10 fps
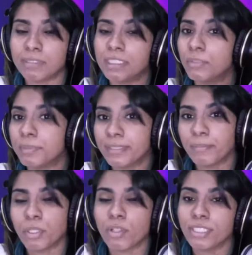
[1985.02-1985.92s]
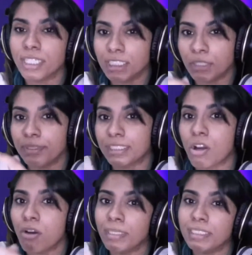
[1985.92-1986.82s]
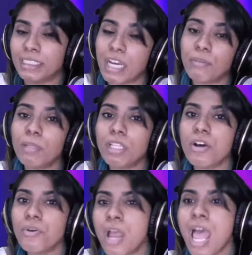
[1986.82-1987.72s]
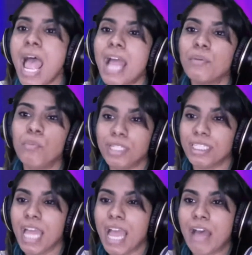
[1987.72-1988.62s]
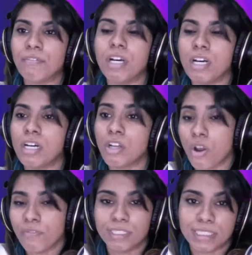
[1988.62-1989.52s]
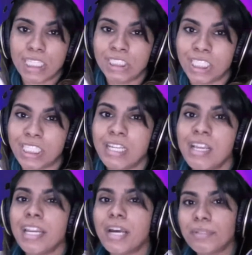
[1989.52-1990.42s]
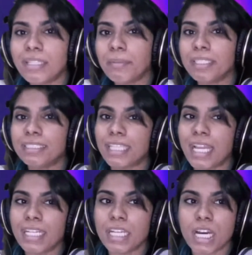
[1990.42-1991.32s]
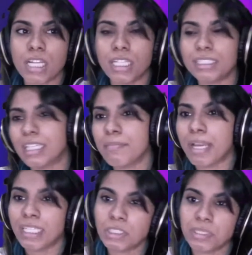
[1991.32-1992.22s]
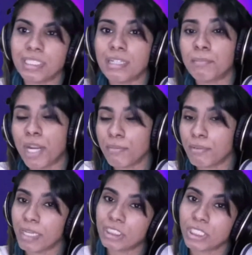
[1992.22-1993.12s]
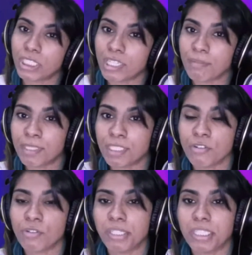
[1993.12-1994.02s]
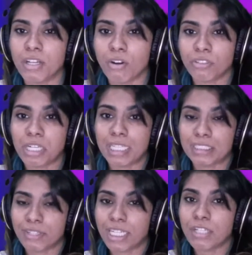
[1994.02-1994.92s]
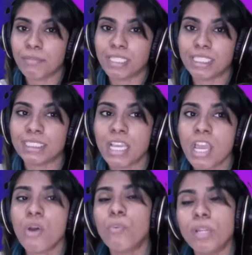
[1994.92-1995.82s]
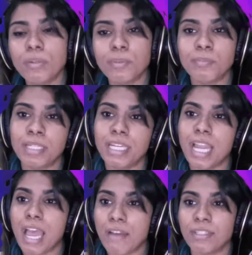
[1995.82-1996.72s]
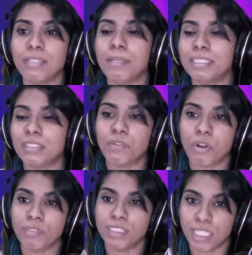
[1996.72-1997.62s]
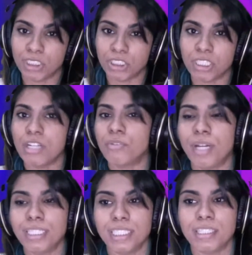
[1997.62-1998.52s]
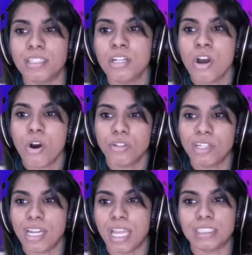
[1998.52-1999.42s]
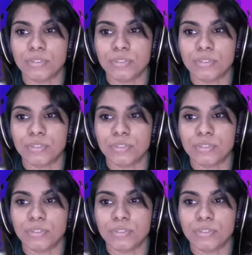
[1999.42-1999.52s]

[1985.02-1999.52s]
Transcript: it's super simple. All you gotta do is comment down below and we can have a conversation. Now, with that being said, let's get back into a little break, but make sure that you keep it tuned right here on Relax Radio, because we will be having the best of conversation right here on Relax